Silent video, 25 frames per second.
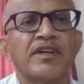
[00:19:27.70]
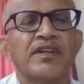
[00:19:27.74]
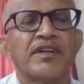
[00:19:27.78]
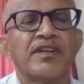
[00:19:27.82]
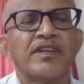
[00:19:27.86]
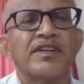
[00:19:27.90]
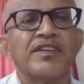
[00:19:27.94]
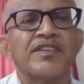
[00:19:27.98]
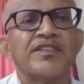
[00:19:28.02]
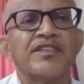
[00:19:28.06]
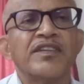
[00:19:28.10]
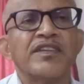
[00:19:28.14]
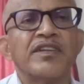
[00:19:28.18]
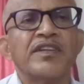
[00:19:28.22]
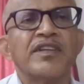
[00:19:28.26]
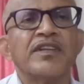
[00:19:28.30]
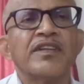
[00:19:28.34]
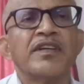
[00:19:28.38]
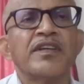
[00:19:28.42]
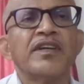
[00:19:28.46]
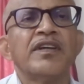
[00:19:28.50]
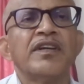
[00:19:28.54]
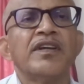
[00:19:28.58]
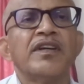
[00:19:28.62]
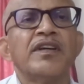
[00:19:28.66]
is
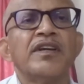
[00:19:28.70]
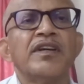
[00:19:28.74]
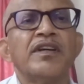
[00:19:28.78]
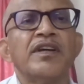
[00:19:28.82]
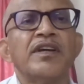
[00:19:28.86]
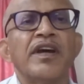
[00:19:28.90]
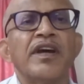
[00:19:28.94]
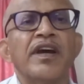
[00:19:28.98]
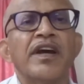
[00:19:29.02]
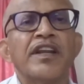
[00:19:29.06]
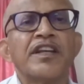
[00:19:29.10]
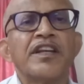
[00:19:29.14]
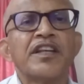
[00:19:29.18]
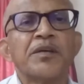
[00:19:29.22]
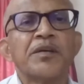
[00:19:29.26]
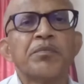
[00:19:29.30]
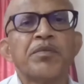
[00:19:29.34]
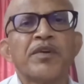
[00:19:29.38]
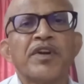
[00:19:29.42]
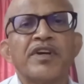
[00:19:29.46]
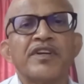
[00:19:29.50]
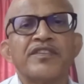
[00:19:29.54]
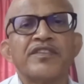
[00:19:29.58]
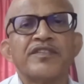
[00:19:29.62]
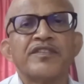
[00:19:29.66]
the
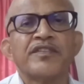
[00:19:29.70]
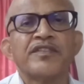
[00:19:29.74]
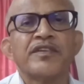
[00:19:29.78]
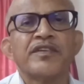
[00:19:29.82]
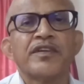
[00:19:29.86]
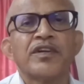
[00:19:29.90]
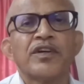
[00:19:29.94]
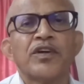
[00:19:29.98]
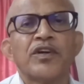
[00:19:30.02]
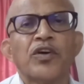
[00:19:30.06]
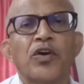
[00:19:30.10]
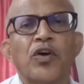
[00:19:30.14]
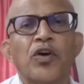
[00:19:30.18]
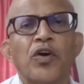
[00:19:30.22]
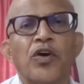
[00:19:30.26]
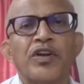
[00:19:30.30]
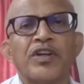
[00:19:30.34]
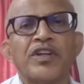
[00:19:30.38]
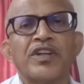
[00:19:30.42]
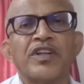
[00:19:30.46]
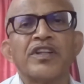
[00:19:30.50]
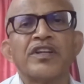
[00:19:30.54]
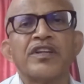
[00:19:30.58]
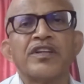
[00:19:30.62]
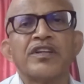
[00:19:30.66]
enterprise
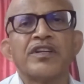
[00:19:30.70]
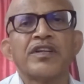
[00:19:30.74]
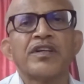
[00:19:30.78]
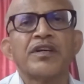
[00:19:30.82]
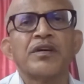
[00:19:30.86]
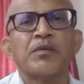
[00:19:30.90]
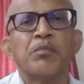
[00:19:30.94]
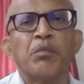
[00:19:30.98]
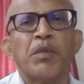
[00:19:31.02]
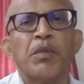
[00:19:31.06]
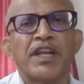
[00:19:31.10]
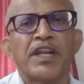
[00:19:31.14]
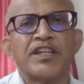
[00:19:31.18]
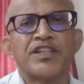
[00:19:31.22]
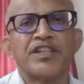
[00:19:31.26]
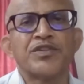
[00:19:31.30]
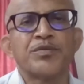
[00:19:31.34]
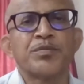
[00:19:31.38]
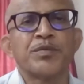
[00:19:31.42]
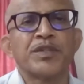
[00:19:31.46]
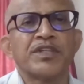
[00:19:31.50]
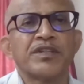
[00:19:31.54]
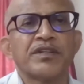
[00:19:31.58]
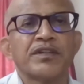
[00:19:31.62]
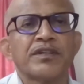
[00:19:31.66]
content
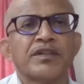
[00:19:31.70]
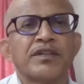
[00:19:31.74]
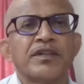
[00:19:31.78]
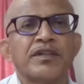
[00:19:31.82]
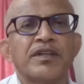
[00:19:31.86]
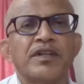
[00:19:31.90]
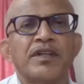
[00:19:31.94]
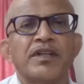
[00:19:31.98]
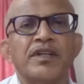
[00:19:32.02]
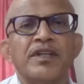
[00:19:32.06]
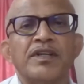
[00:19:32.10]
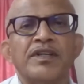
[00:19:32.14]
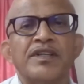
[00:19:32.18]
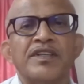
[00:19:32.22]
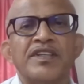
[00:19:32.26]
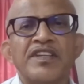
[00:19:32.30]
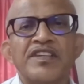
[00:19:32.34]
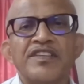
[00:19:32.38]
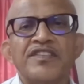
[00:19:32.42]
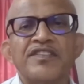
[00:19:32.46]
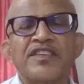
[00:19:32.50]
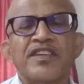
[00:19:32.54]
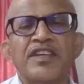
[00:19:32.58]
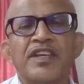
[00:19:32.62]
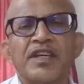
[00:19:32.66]
management,
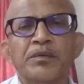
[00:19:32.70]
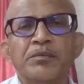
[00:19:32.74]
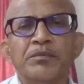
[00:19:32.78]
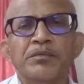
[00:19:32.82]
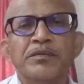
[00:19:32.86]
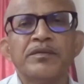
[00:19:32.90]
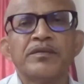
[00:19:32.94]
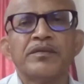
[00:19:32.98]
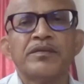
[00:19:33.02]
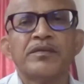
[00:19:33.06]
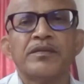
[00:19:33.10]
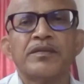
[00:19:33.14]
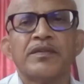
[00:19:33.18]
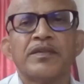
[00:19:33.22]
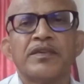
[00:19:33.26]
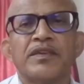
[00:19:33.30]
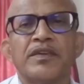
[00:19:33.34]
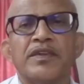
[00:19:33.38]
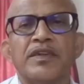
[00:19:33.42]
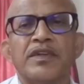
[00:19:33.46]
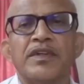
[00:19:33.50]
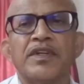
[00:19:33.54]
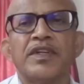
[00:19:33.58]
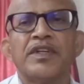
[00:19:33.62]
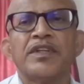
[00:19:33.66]
ECM.
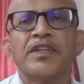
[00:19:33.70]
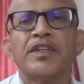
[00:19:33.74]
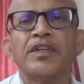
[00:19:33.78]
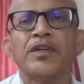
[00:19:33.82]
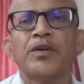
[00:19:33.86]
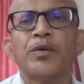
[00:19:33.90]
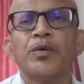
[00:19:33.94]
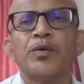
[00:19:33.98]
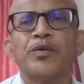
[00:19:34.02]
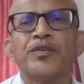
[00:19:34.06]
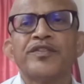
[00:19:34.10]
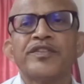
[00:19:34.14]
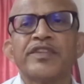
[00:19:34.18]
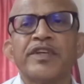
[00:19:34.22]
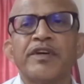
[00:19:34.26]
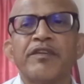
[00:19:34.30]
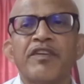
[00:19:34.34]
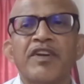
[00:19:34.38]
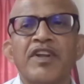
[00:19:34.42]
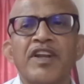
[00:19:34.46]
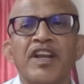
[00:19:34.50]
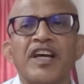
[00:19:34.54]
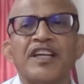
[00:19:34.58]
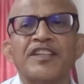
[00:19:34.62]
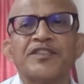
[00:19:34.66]
It includes
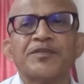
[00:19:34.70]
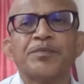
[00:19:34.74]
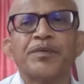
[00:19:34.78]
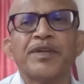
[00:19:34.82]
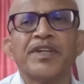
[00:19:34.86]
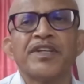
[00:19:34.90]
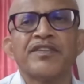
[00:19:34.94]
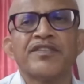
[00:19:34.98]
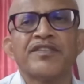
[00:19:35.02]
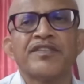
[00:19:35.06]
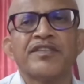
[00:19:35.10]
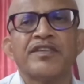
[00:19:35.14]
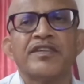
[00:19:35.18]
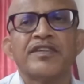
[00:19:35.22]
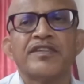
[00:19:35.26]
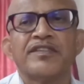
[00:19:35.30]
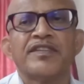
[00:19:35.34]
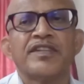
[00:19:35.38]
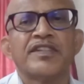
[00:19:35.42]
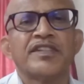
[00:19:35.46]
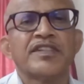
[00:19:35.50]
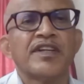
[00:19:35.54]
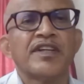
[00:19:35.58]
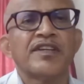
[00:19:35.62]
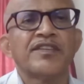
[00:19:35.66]
several aspects
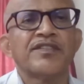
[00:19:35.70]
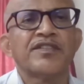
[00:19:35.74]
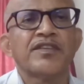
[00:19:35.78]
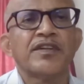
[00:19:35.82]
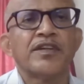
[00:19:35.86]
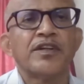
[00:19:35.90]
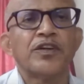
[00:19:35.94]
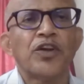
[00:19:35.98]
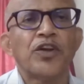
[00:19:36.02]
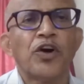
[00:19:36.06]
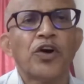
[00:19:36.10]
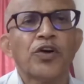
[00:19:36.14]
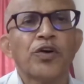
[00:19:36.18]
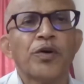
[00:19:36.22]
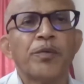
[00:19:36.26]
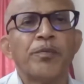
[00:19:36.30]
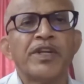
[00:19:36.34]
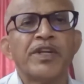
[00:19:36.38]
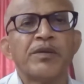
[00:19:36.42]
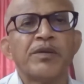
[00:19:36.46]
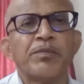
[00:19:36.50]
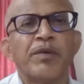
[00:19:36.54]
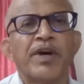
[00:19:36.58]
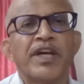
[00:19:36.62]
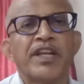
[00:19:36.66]
such as
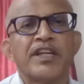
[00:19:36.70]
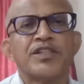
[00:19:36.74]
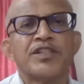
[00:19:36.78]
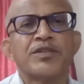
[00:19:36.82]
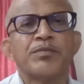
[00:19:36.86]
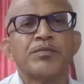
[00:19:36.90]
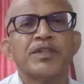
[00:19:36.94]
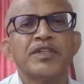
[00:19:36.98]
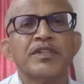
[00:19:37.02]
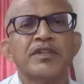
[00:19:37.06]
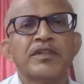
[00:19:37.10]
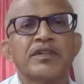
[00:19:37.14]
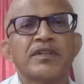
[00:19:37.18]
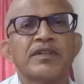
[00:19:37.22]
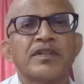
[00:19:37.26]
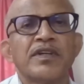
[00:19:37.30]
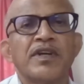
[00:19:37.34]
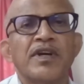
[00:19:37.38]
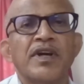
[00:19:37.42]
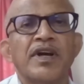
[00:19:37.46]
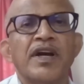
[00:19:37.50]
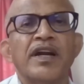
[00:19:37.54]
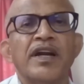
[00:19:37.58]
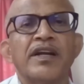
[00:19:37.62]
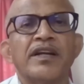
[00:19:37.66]
document management
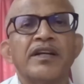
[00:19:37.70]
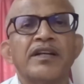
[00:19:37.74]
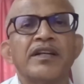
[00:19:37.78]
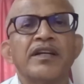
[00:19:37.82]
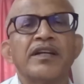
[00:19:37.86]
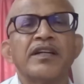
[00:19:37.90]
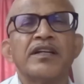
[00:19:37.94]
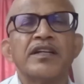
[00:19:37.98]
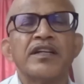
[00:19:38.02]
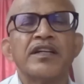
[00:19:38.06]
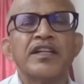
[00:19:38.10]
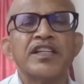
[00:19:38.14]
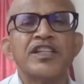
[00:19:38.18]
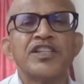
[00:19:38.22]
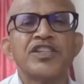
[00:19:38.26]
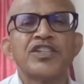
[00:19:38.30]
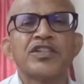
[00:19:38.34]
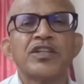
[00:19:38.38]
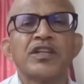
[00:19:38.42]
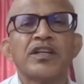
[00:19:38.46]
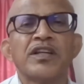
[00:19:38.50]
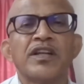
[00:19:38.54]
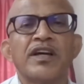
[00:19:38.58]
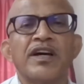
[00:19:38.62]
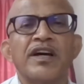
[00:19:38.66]
and
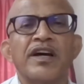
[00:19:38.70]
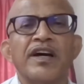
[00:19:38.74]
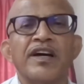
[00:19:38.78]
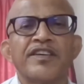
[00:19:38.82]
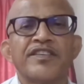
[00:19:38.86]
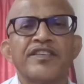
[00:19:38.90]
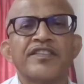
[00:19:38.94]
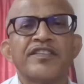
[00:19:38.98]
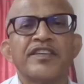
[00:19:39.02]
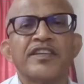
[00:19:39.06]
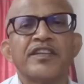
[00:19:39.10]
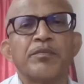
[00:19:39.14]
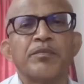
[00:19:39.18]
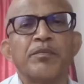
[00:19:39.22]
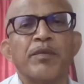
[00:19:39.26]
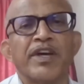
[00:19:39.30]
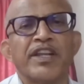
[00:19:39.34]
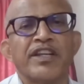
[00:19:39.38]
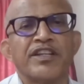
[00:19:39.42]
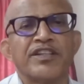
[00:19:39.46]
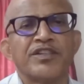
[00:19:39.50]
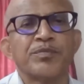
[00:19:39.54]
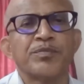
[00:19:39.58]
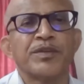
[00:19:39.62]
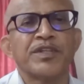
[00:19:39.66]
digital asset
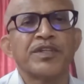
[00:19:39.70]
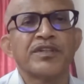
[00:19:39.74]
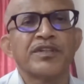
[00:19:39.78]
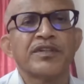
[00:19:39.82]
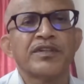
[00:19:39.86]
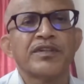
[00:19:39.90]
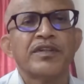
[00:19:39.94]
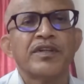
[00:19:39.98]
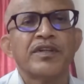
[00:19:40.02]
management.